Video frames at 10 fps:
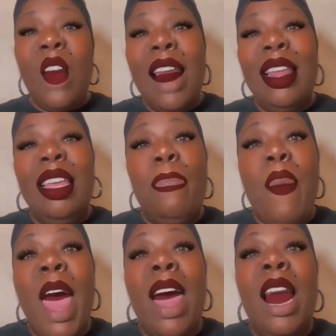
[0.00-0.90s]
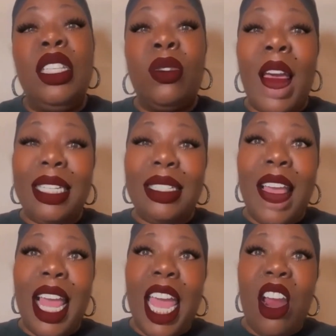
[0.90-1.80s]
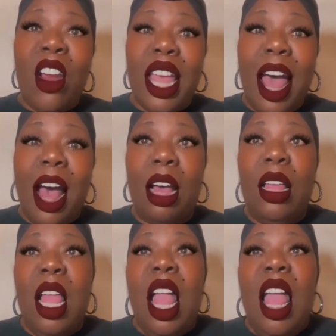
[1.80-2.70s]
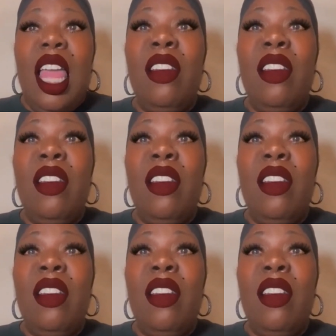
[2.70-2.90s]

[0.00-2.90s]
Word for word: I'm trying to get paid so I can take care of y'all.